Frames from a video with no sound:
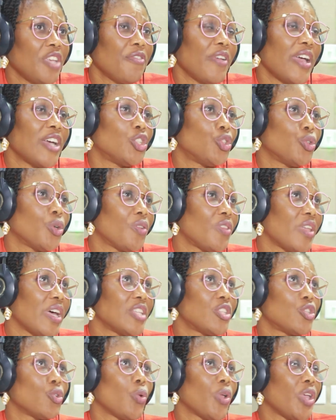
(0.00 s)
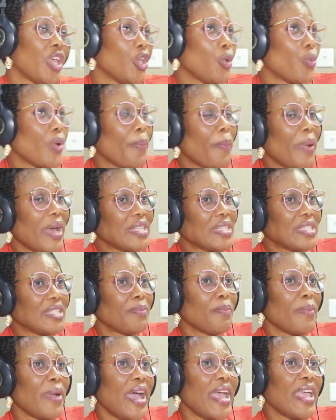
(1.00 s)
If you are sure that, okay, you were
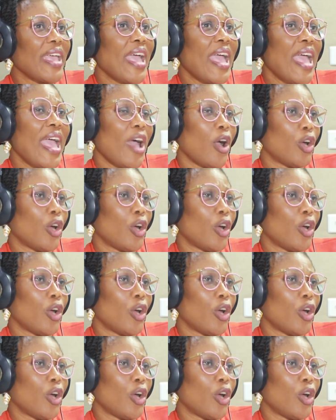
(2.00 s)
passing by,